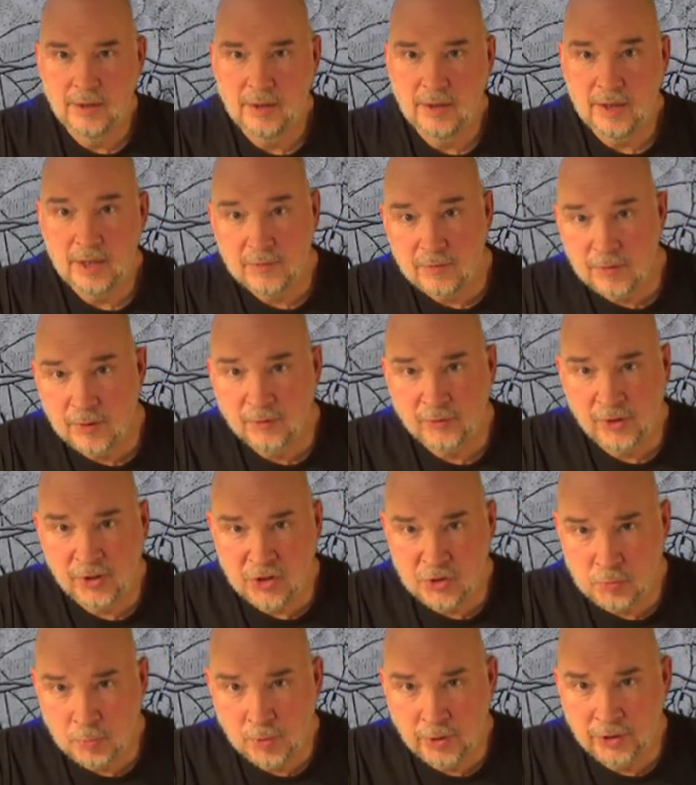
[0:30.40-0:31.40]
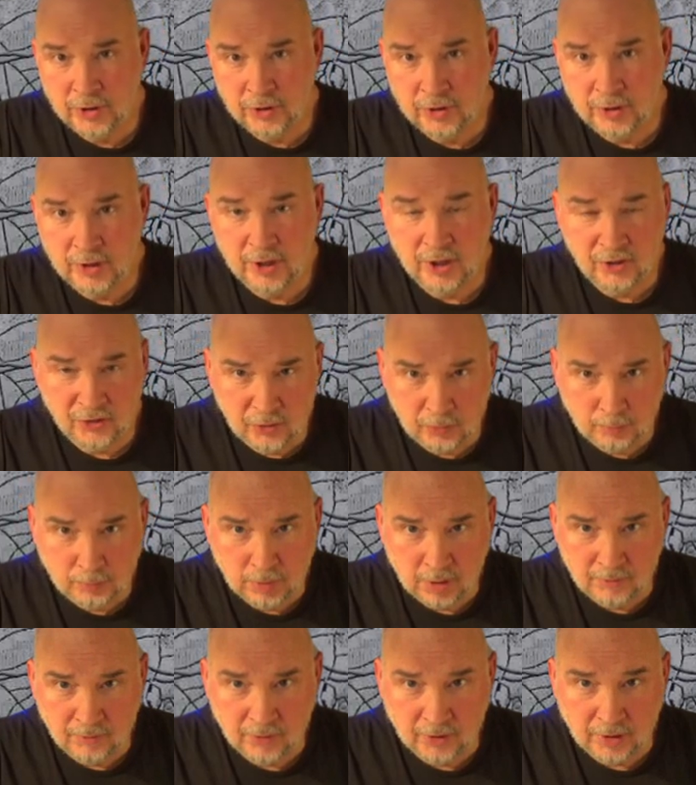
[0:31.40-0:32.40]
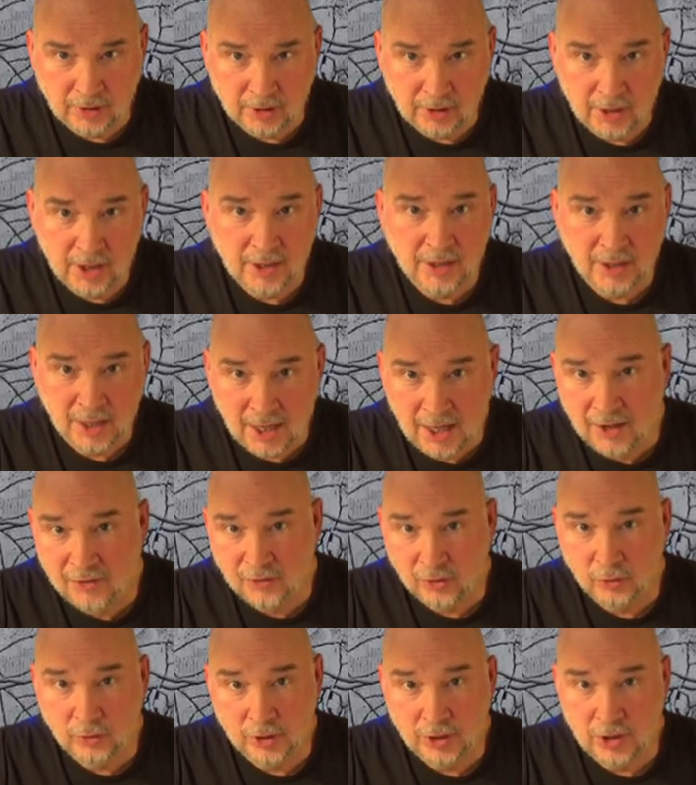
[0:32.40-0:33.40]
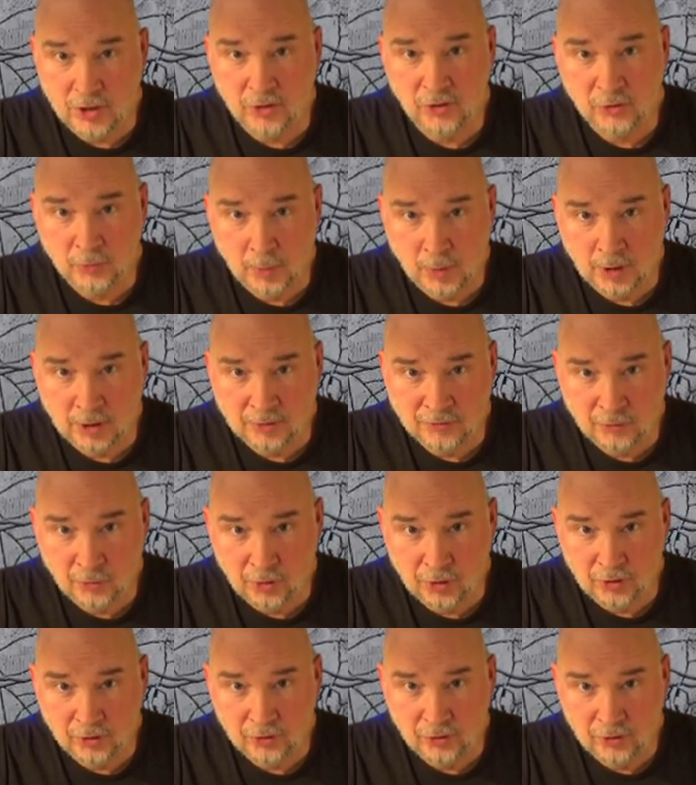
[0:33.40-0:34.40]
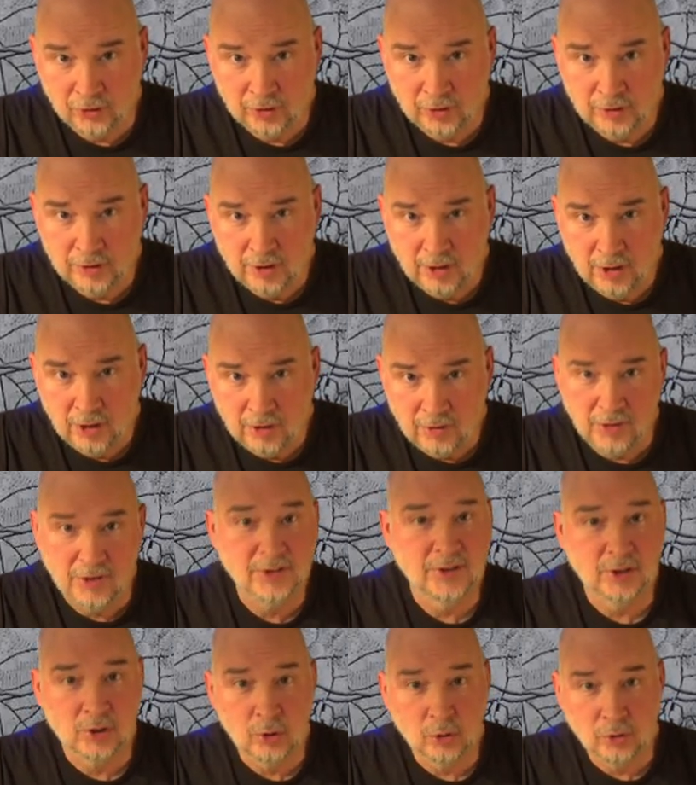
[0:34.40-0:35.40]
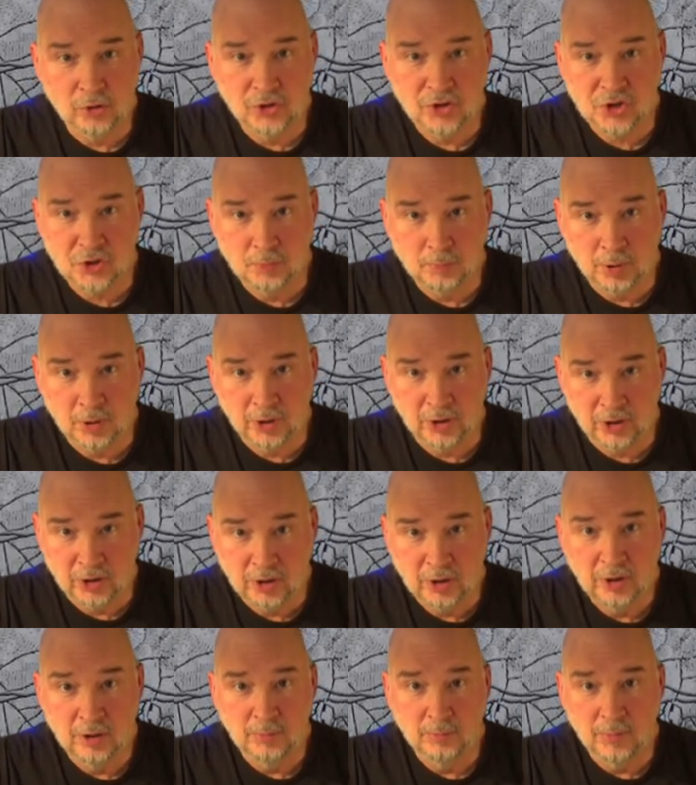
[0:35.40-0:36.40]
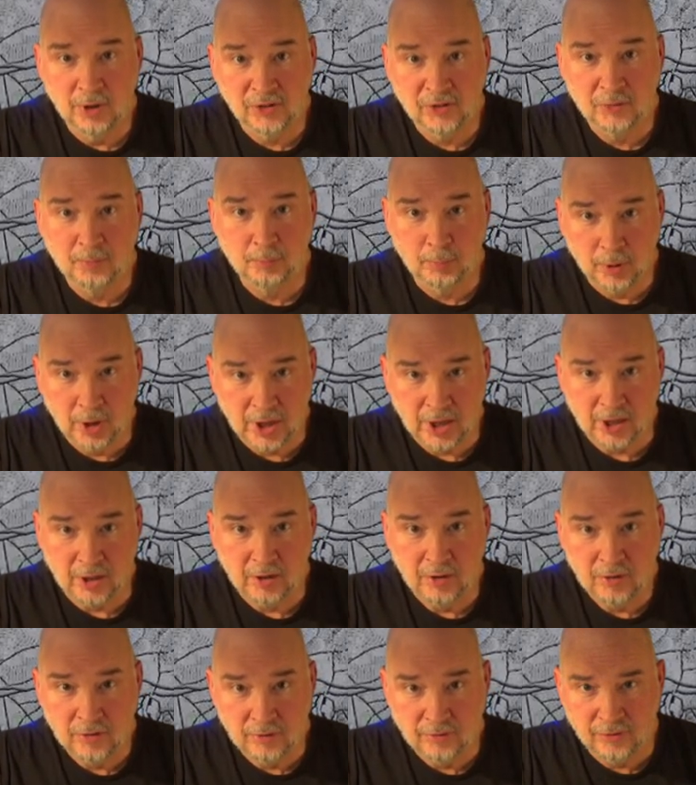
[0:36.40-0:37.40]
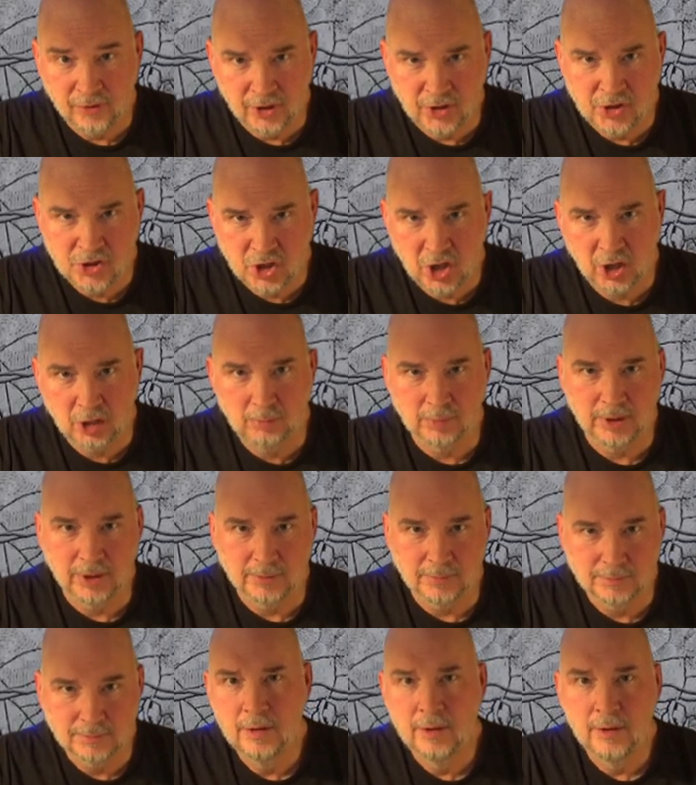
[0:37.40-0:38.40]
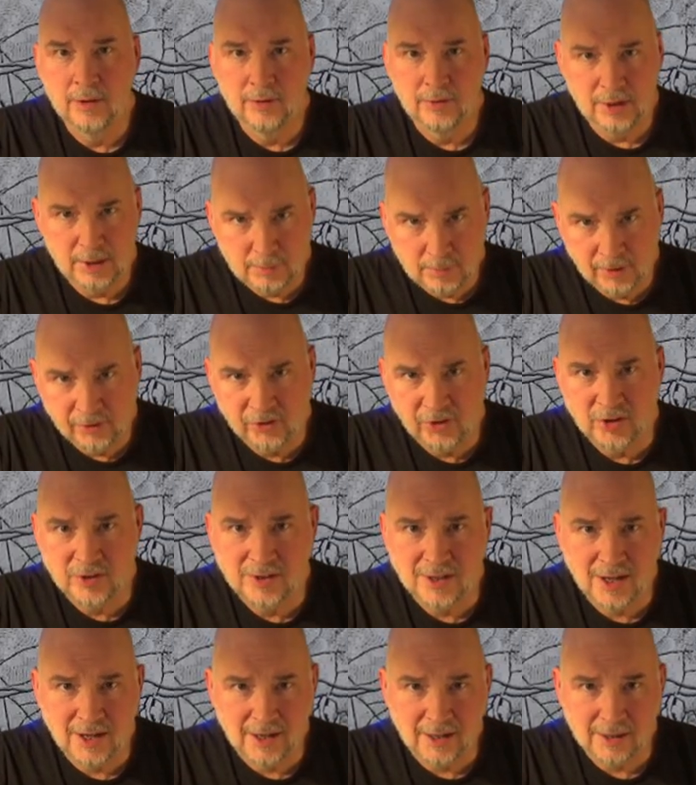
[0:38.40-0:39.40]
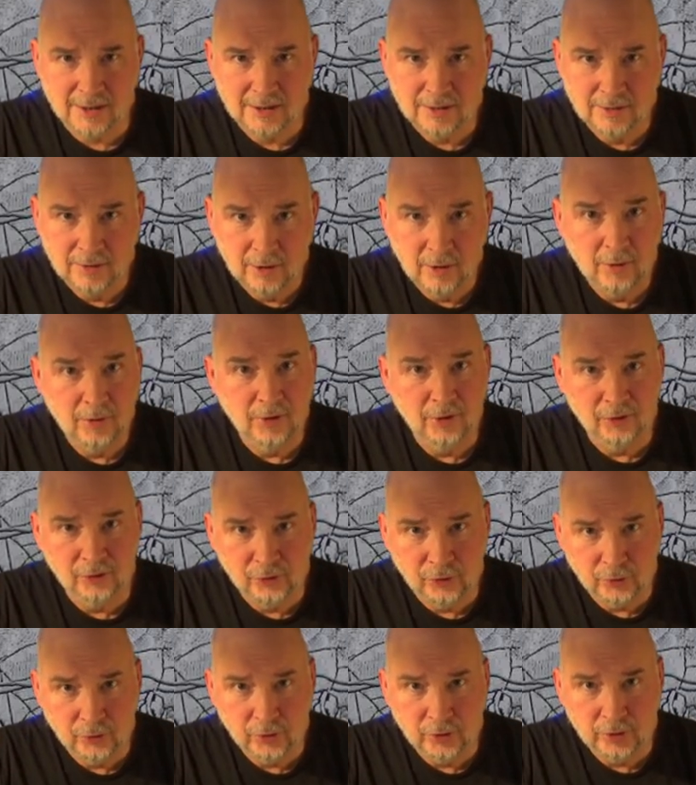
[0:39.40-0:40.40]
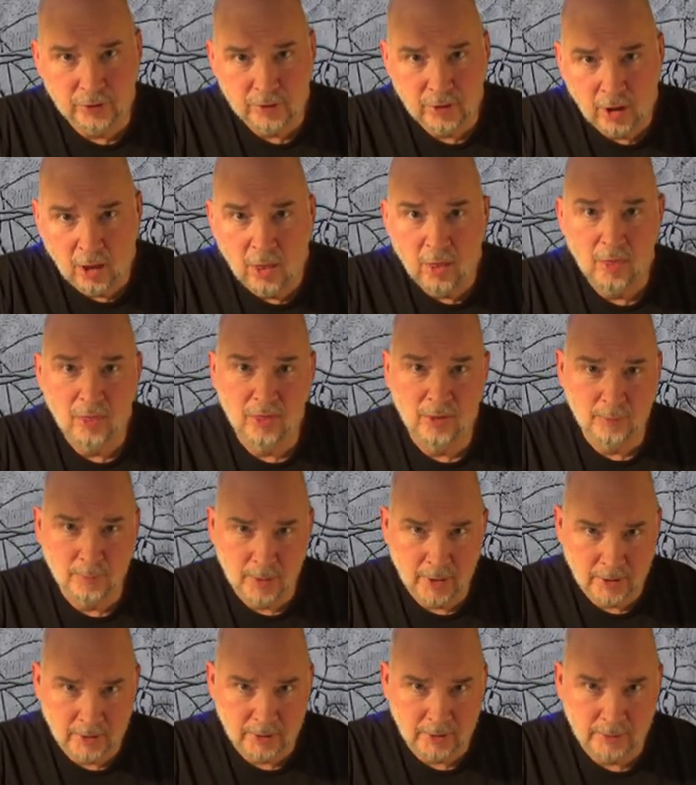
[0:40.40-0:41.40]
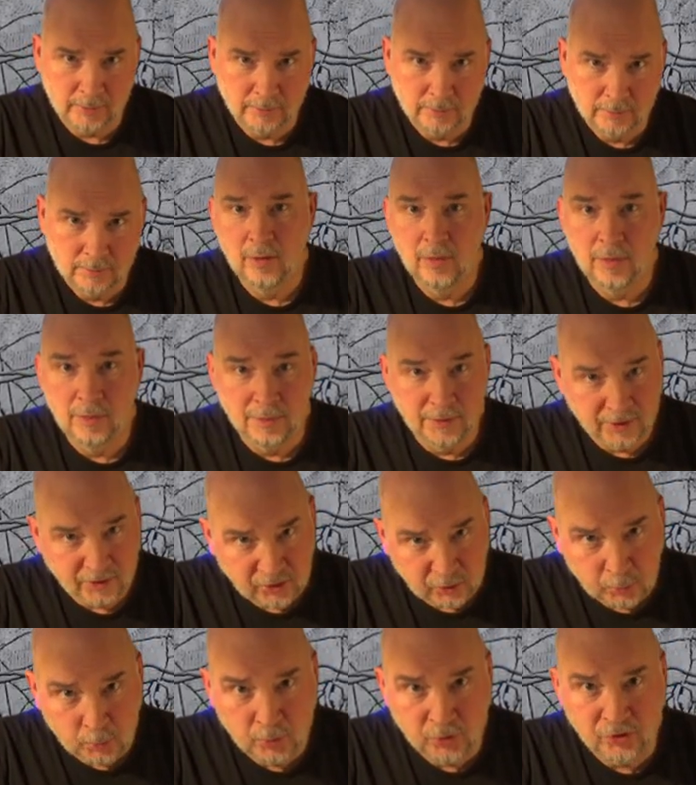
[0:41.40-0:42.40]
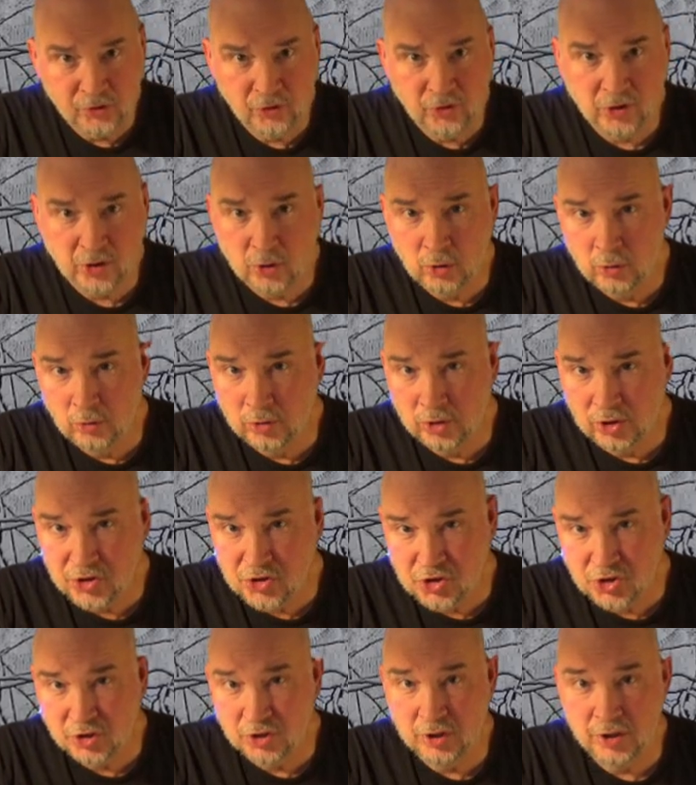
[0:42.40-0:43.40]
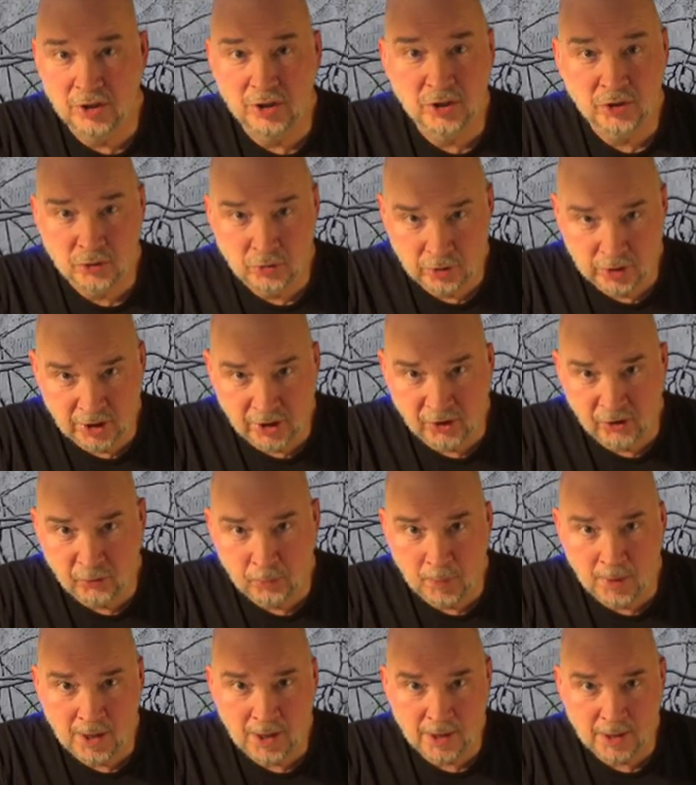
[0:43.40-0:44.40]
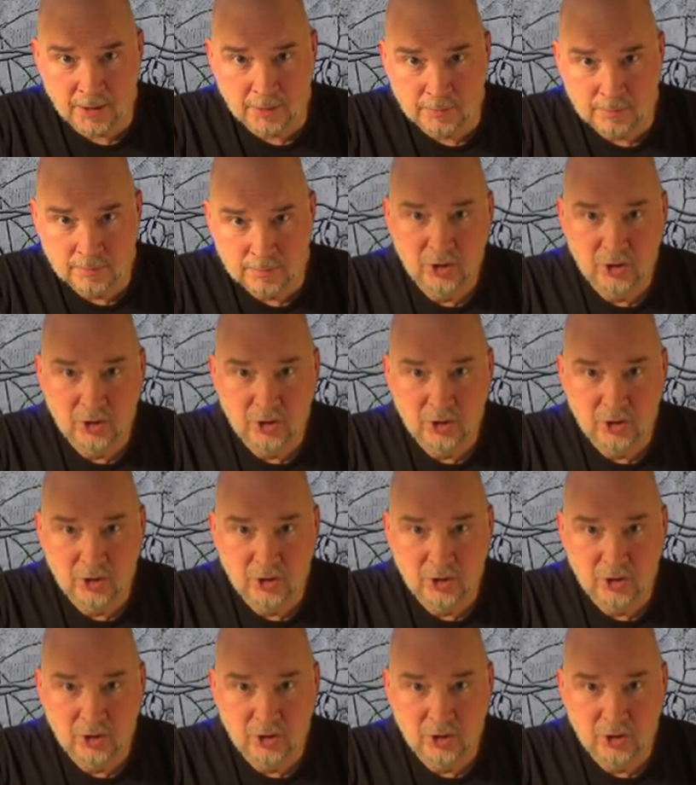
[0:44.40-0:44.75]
If the French player isn't bluffing and has only the smaller force, then the coalition player must break the French army. They must attack. The sooner, the better. This puts the coalition in a tricky spot.